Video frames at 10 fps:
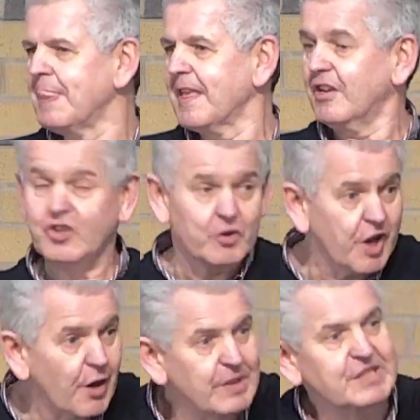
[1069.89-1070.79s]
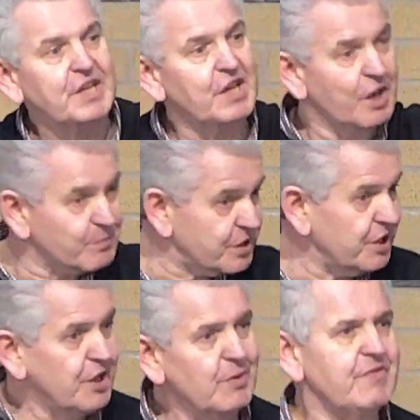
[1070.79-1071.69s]
because you know it's going to come to
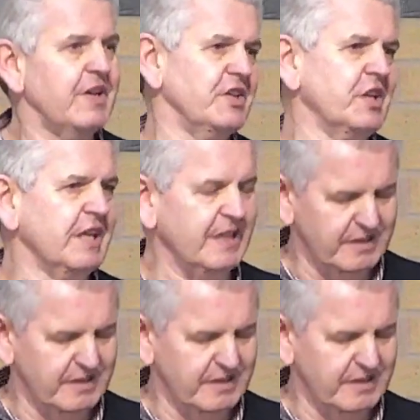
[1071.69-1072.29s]
you eventually.